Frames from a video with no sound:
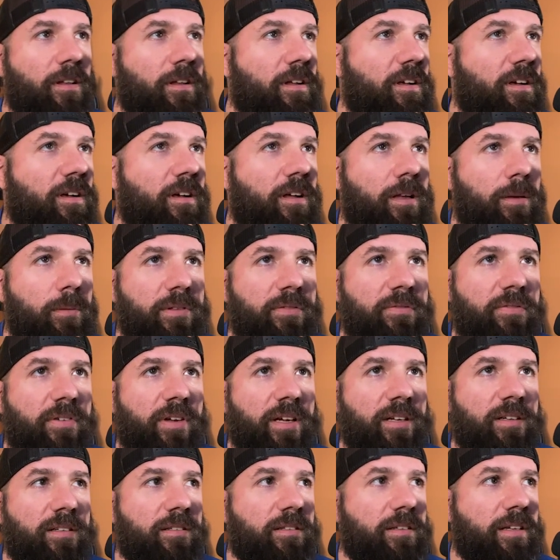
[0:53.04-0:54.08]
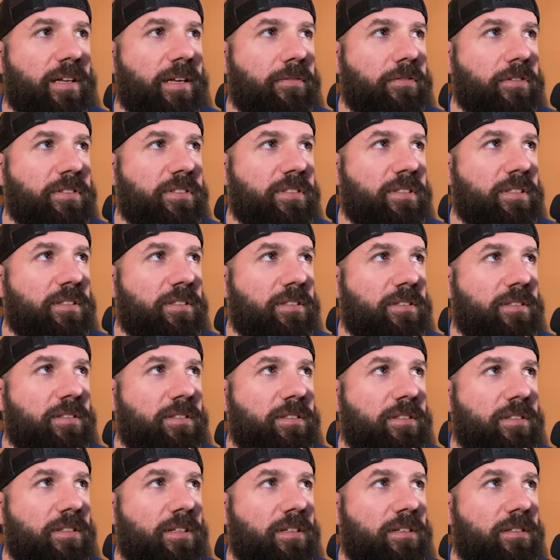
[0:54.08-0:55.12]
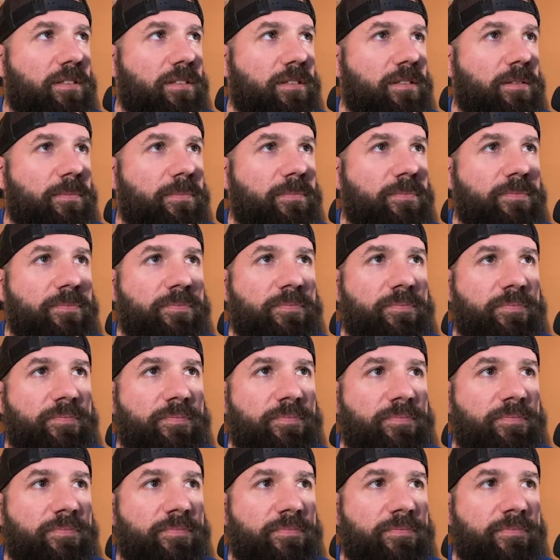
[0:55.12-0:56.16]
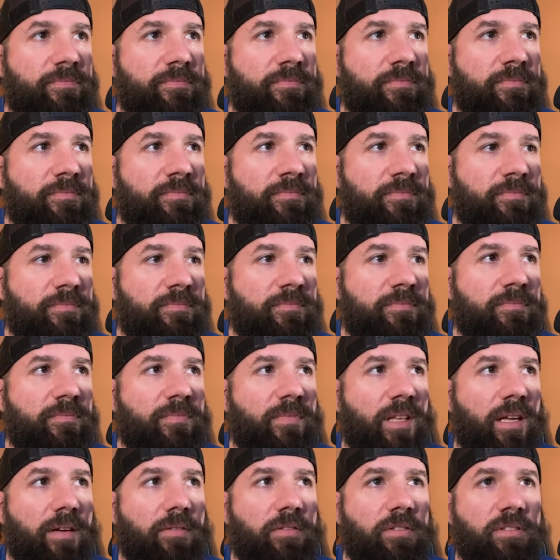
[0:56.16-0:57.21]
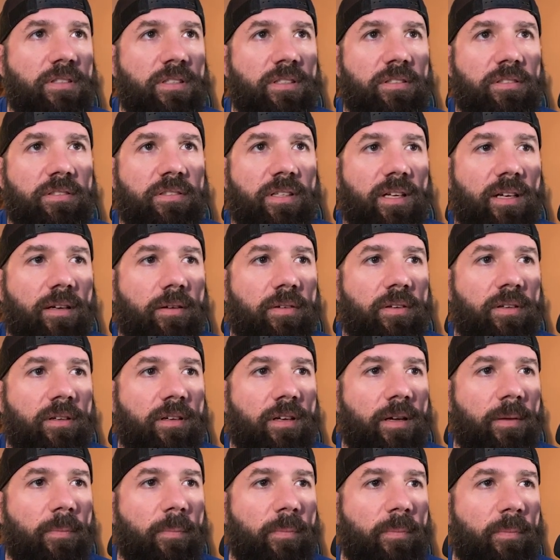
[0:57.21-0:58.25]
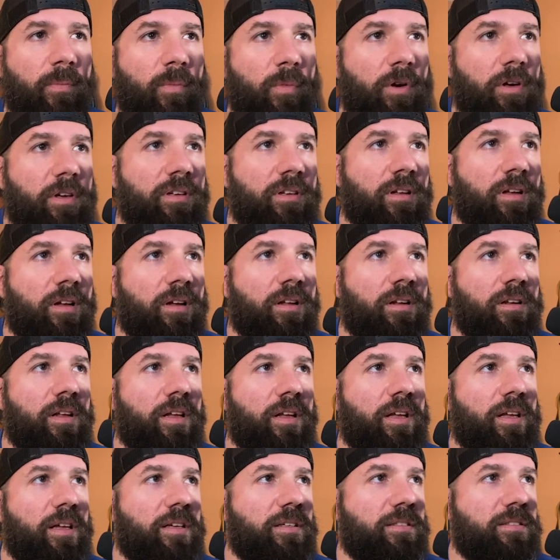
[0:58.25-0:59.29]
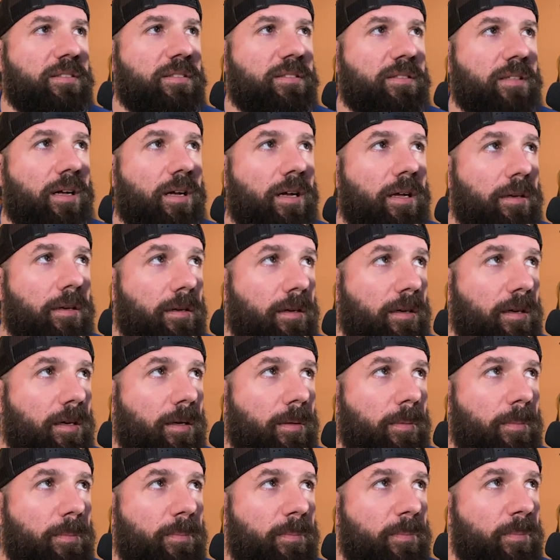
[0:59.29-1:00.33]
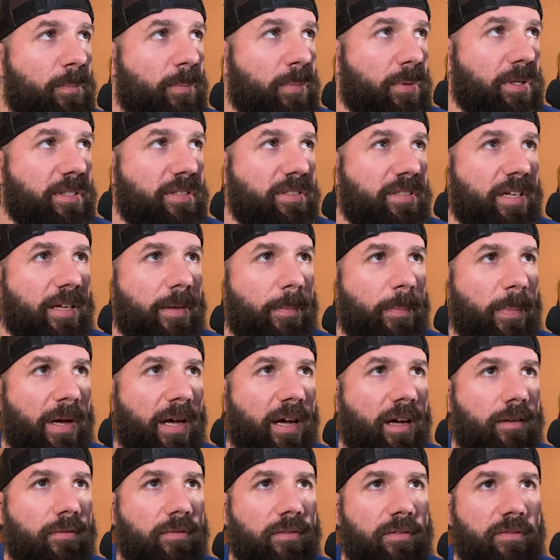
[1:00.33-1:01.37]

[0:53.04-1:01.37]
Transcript: All with vital, every single um, every single sound. I'm working on a psydub preset pack for